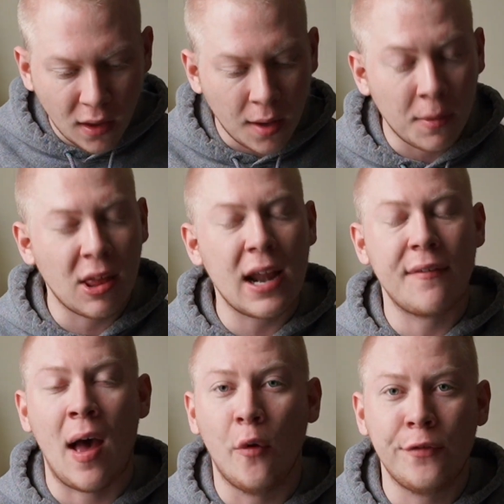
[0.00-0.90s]
A lot
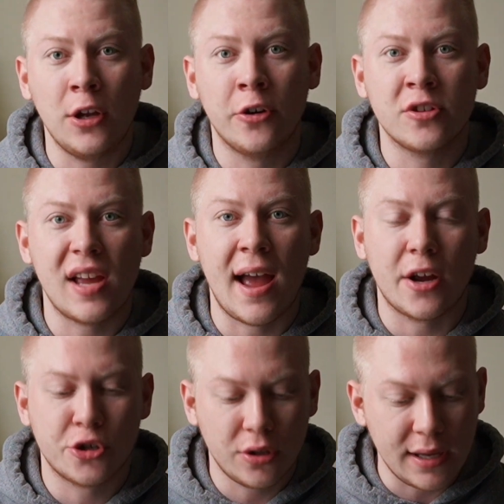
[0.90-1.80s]
of outfielders,
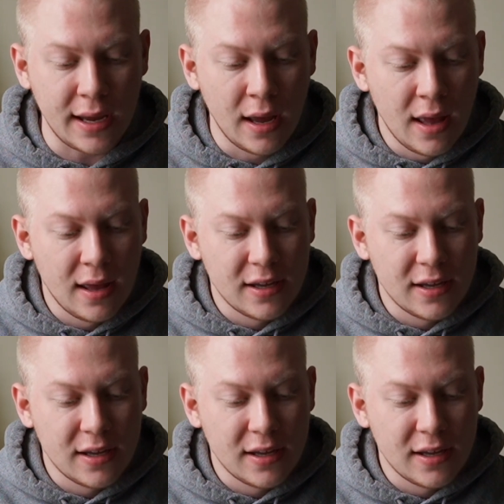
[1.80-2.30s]
actually.